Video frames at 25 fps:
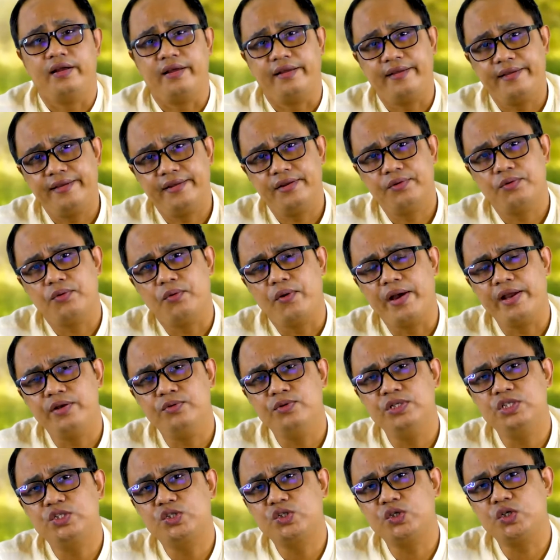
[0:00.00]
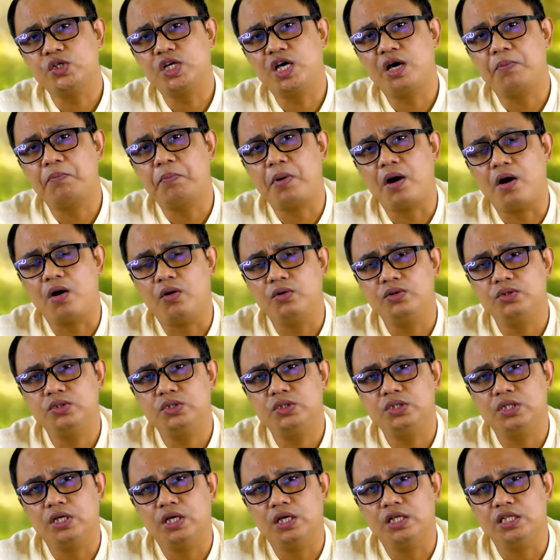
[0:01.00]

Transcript: again, when we talk about